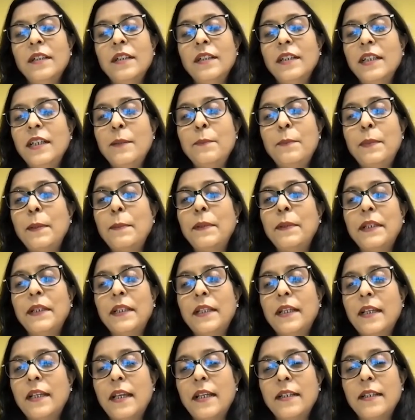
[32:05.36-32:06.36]
implement
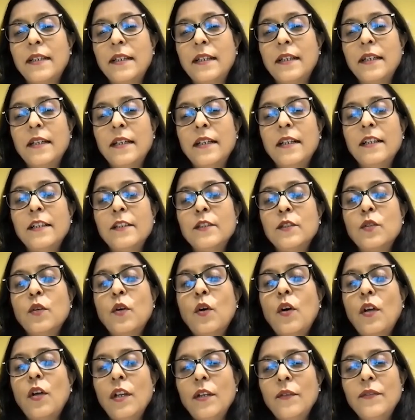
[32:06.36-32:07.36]
that idea. So
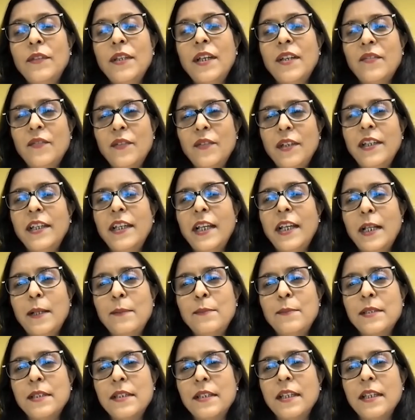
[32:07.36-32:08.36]
all of that really
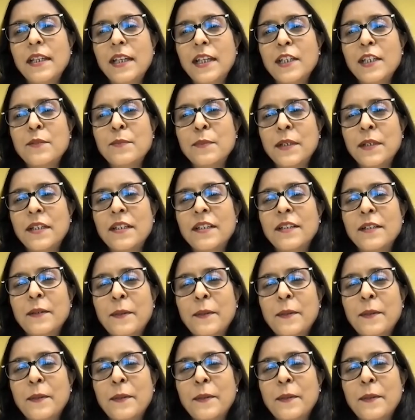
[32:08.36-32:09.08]
helps in engagement.